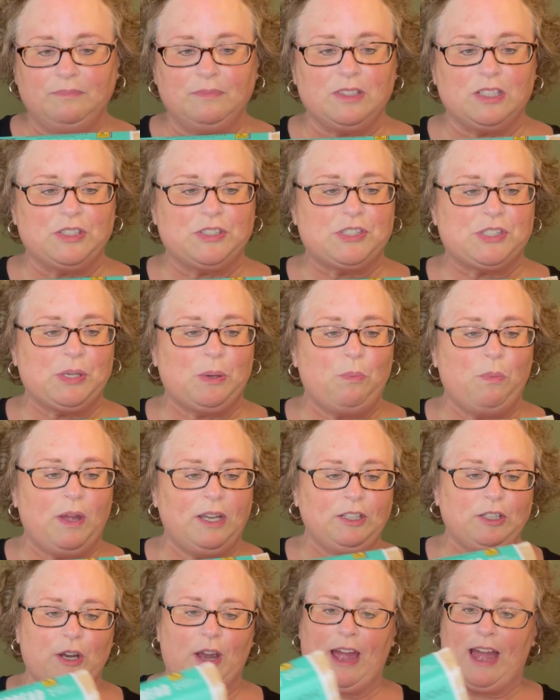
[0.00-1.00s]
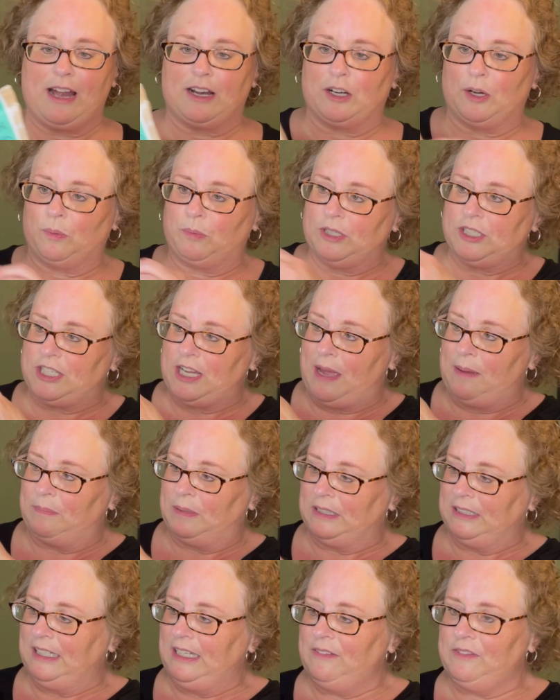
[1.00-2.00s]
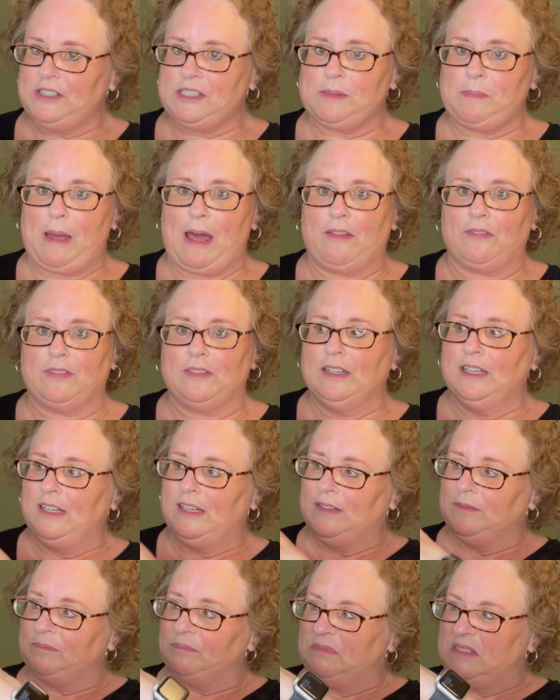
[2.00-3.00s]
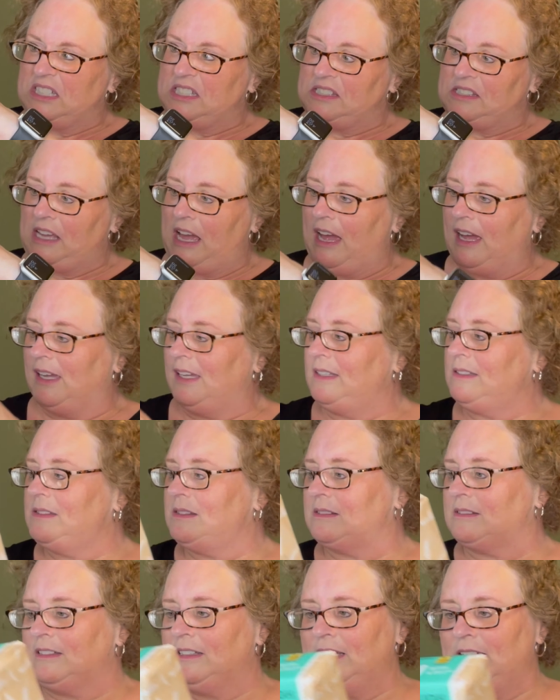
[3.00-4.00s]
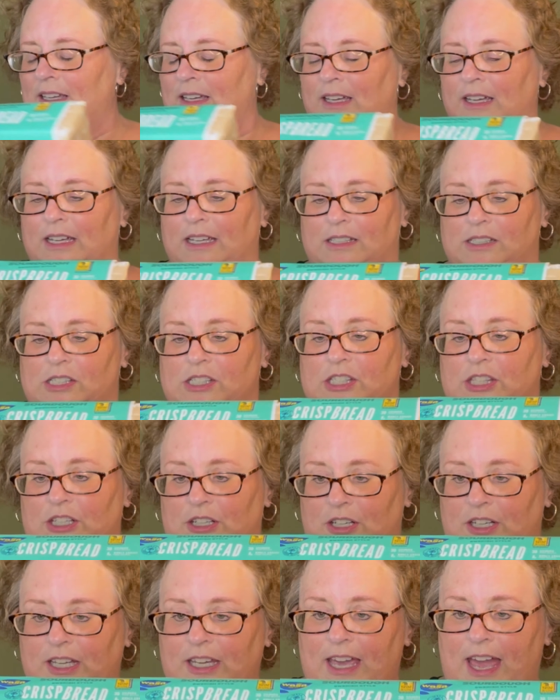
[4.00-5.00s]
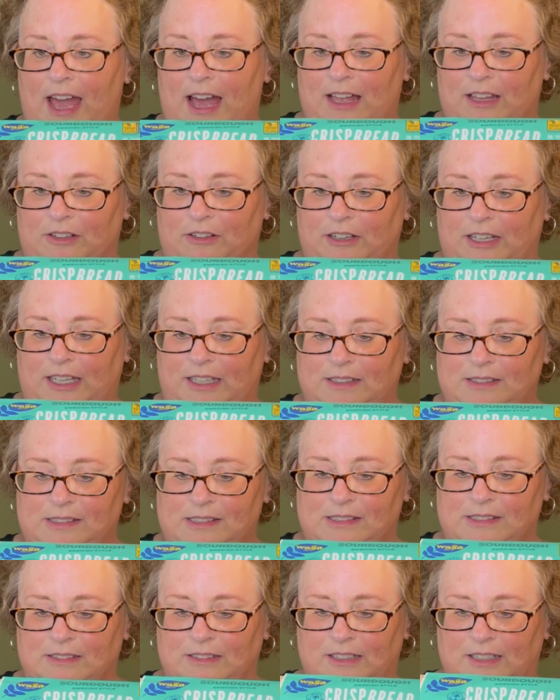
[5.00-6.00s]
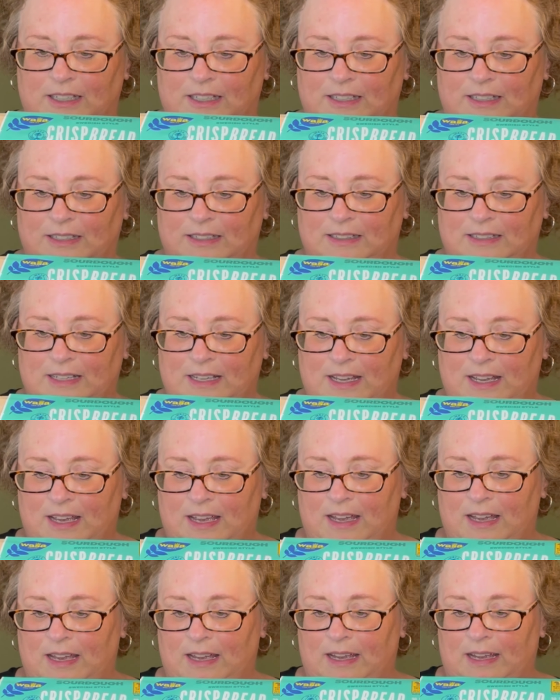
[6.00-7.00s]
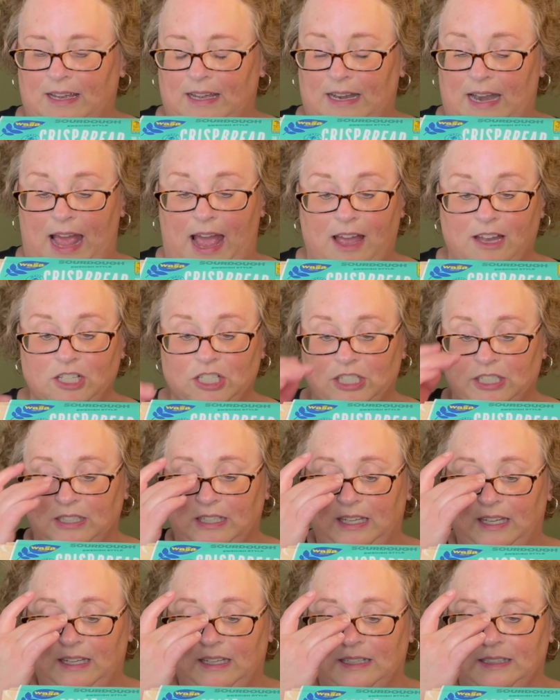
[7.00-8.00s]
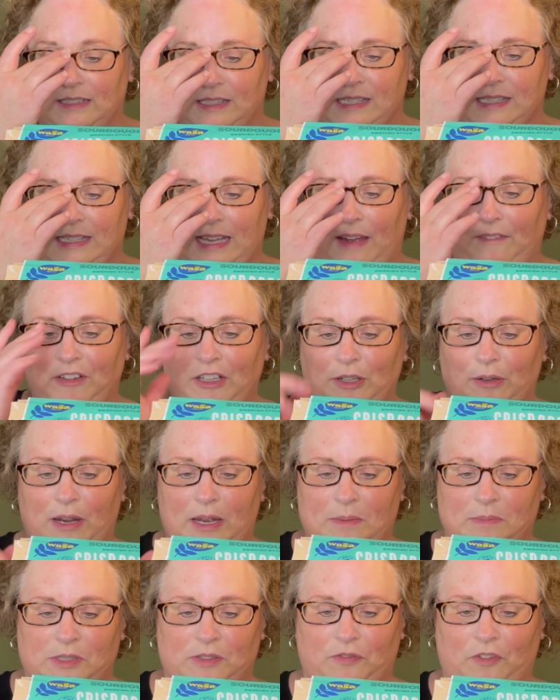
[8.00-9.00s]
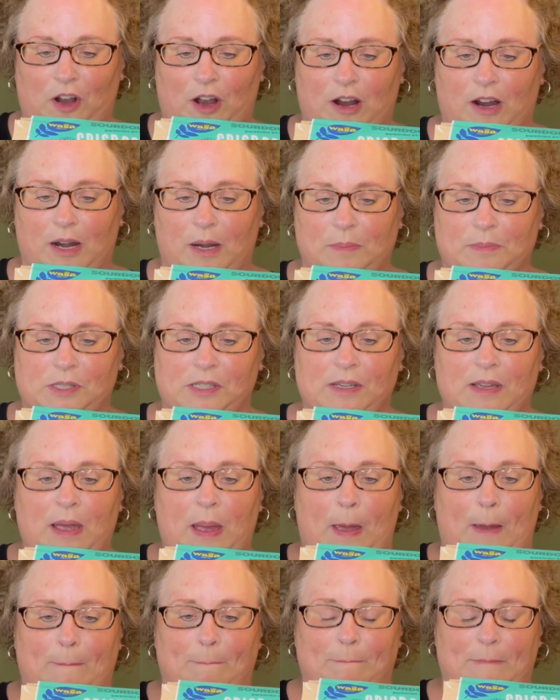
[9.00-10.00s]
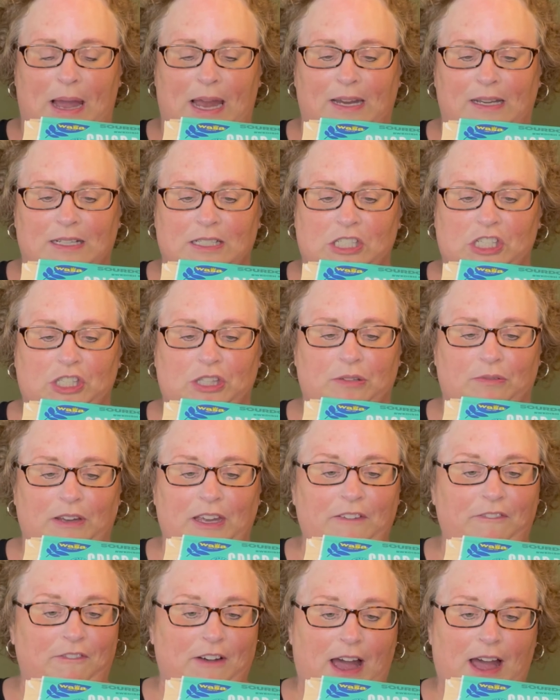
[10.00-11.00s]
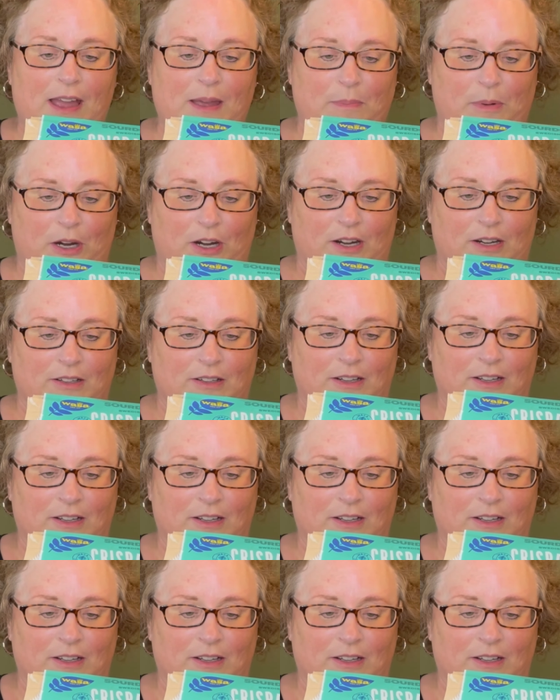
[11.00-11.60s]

So one cracker, which I believe is about this size, is 30 calories. And actually it's 7 grams of carbs minus 3 fiber.